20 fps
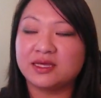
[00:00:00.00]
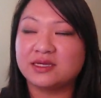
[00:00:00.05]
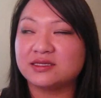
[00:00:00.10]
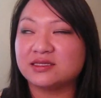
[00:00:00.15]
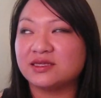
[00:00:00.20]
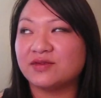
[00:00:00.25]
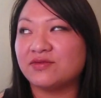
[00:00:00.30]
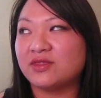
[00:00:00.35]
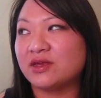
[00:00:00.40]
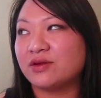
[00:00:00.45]

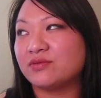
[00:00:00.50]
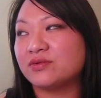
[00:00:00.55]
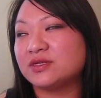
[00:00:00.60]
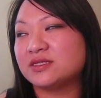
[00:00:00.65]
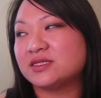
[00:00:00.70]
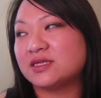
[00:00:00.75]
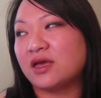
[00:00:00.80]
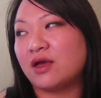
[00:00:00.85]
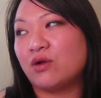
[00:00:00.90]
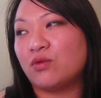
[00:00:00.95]
is if there
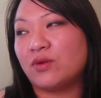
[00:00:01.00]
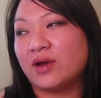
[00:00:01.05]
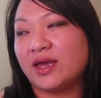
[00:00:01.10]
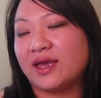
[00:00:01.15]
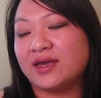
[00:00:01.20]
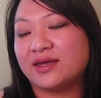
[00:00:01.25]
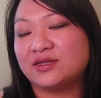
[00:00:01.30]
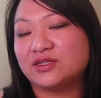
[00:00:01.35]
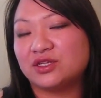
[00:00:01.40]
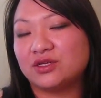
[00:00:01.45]
was a
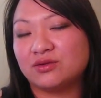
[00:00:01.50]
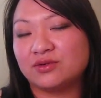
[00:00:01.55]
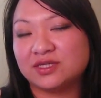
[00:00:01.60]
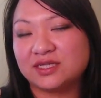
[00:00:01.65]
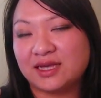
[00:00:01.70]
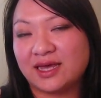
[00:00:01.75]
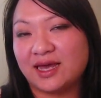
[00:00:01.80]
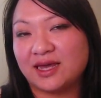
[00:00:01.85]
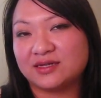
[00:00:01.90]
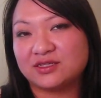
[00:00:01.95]
way to
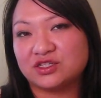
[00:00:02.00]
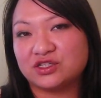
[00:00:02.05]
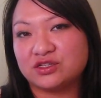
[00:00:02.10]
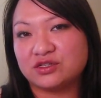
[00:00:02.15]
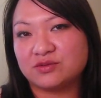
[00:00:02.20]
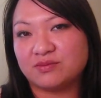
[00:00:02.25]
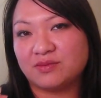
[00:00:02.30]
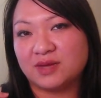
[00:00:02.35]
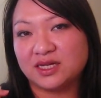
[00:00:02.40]
attach